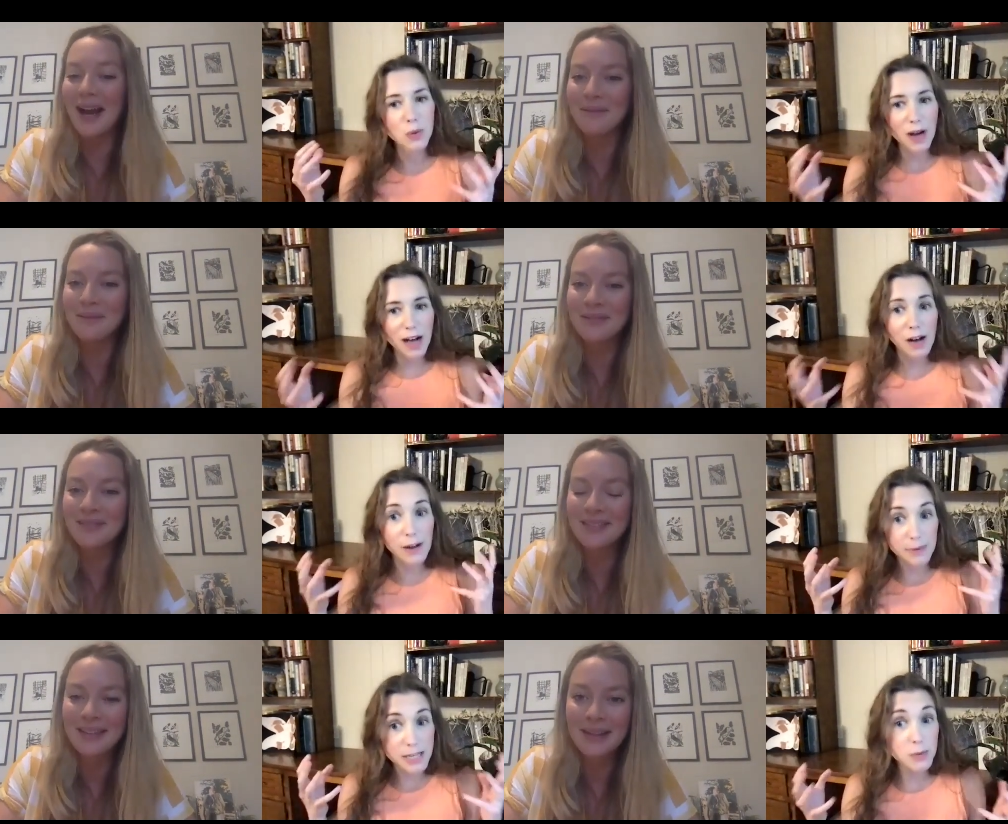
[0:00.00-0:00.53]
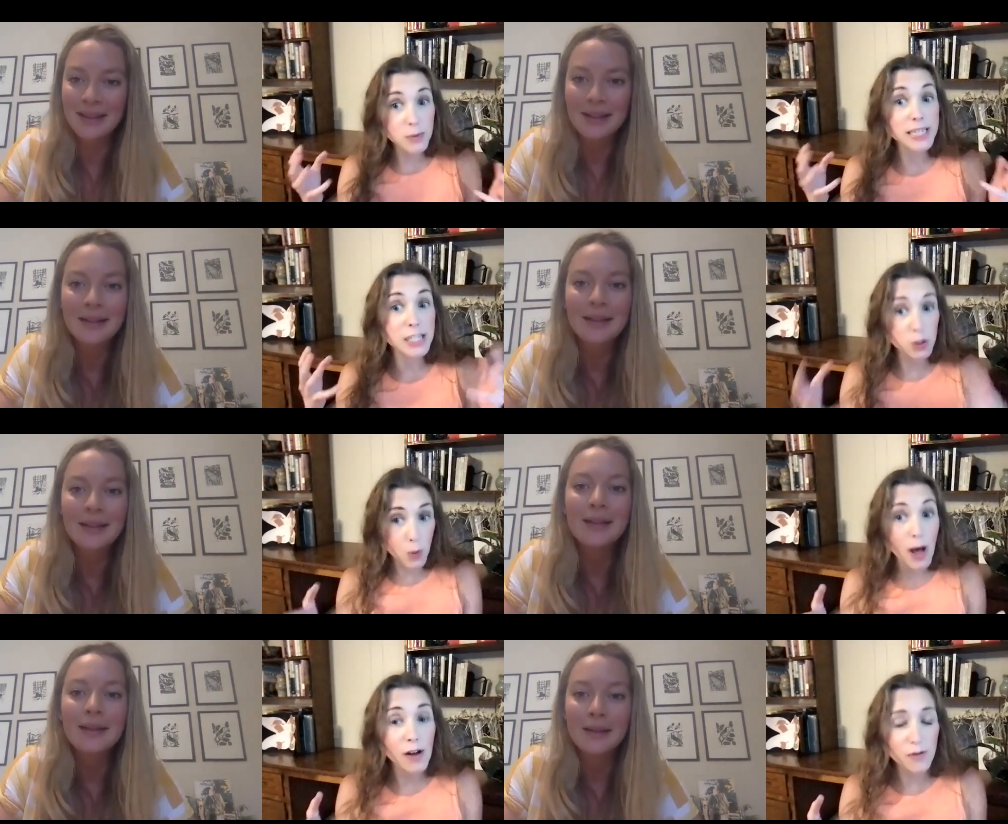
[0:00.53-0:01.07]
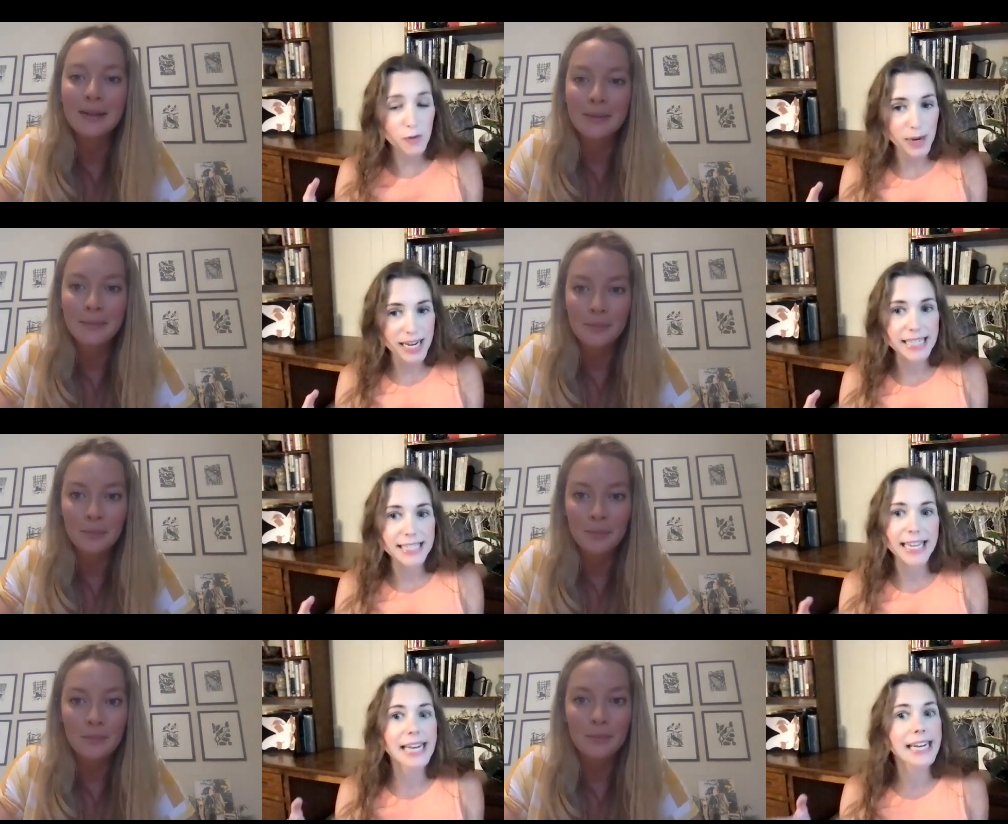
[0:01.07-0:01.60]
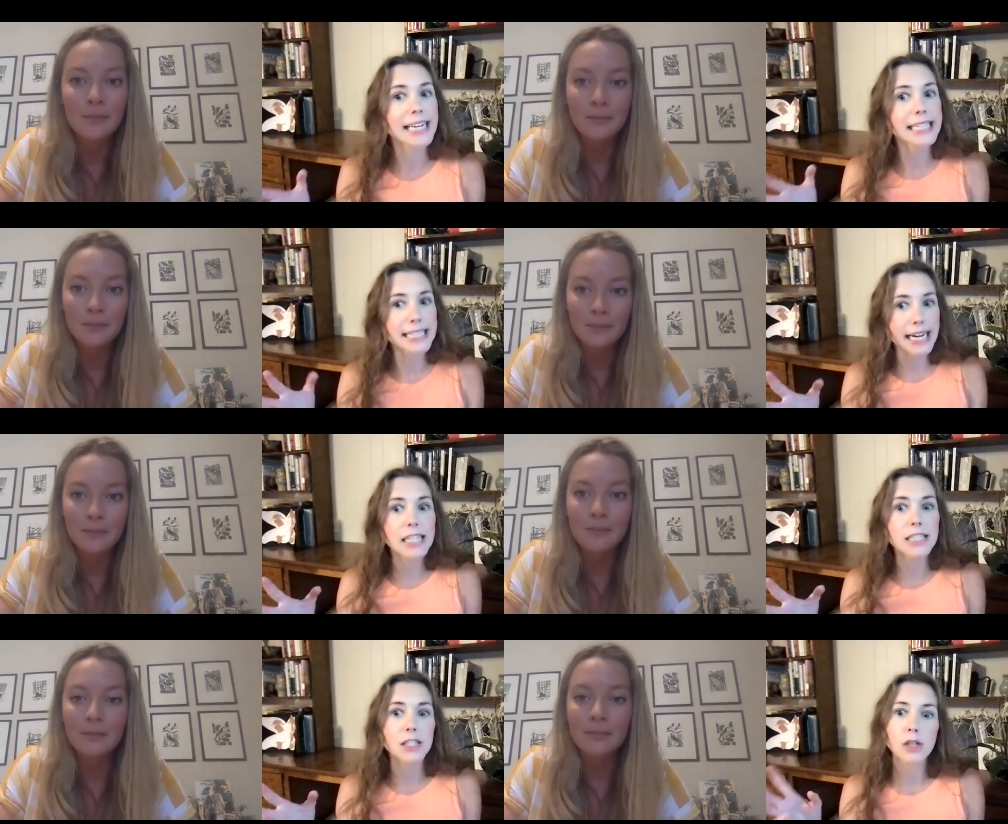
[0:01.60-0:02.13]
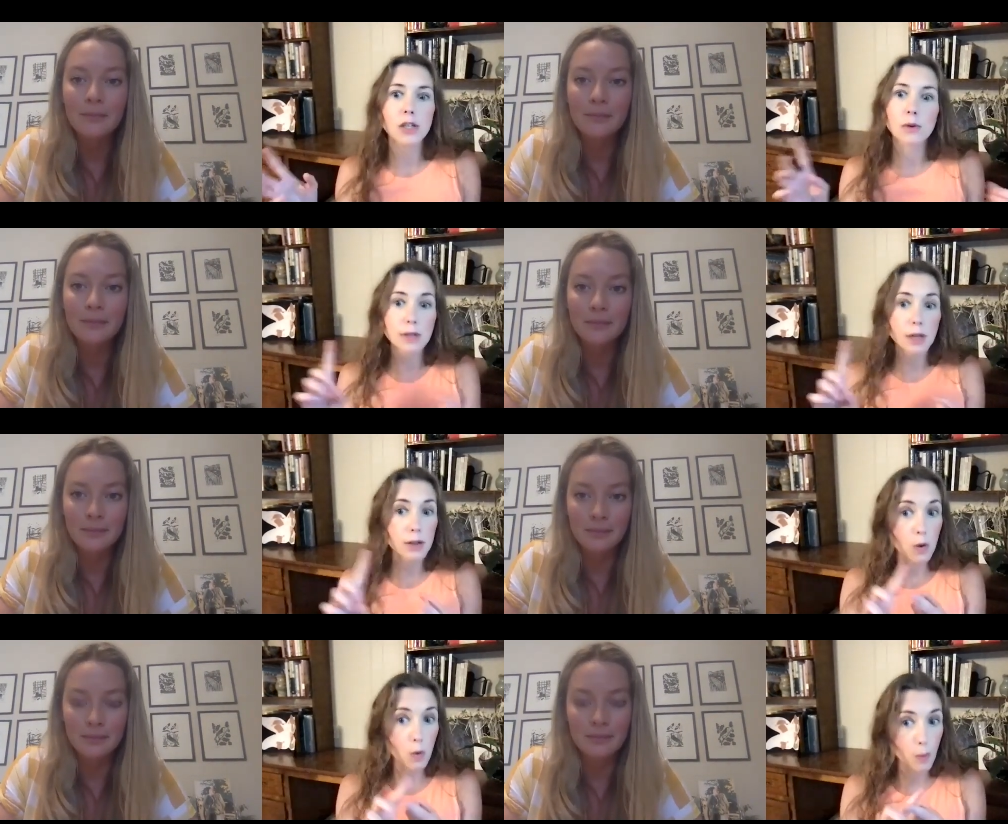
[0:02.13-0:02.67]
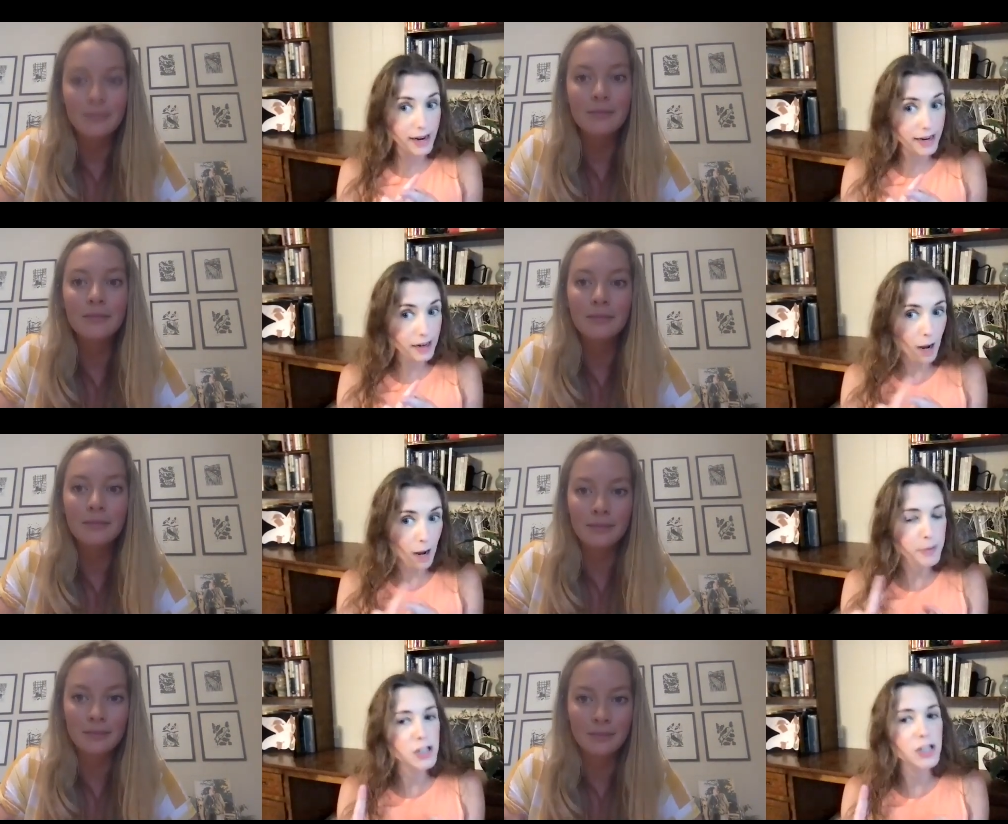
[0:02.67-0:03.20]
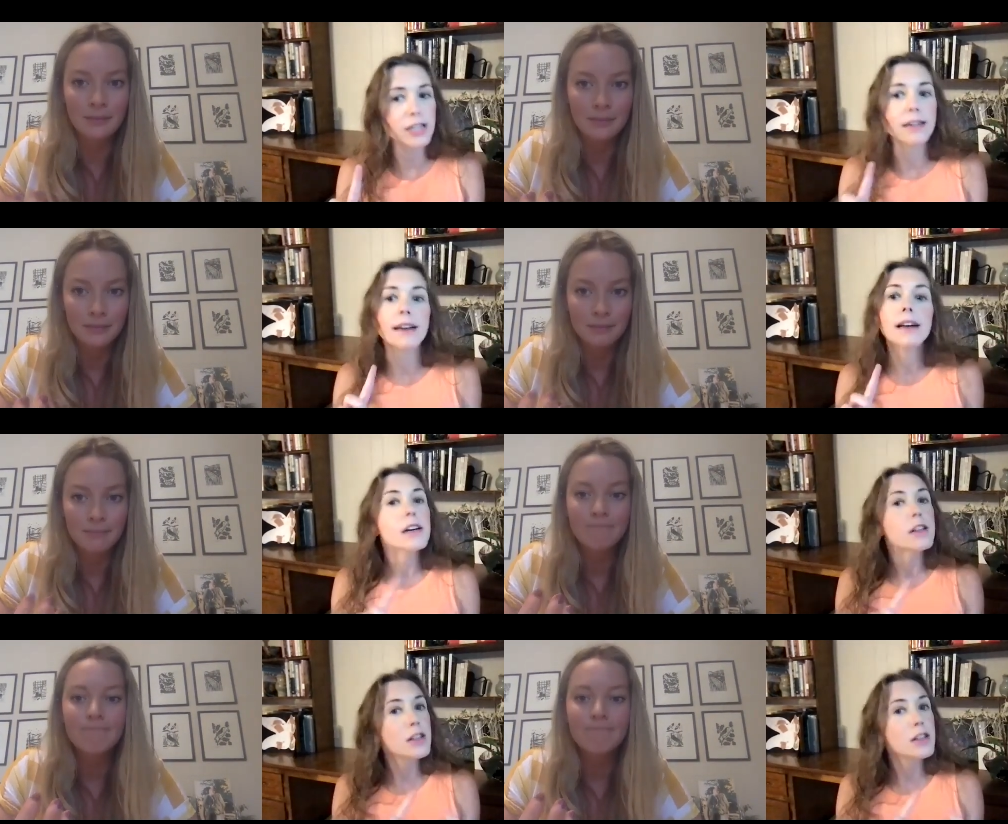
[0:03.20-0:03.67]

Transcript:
Speaker 1: 12 this one is 12 weeks and it does use the weight option